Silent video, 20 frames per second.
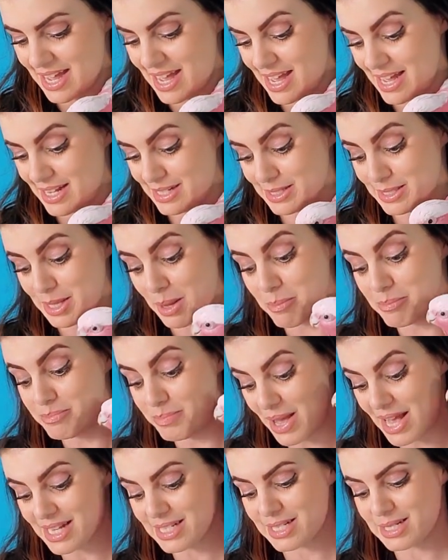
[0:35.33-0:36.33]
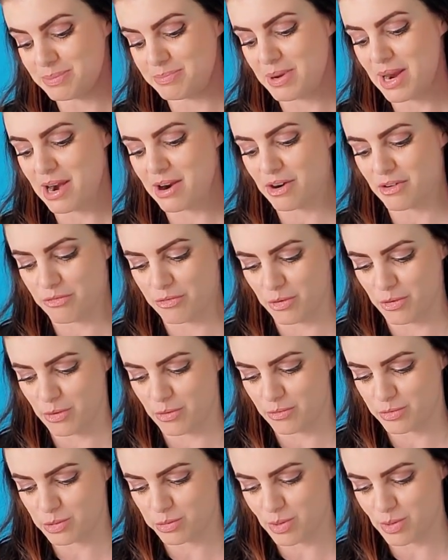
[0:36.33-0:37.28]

as the best parrot food of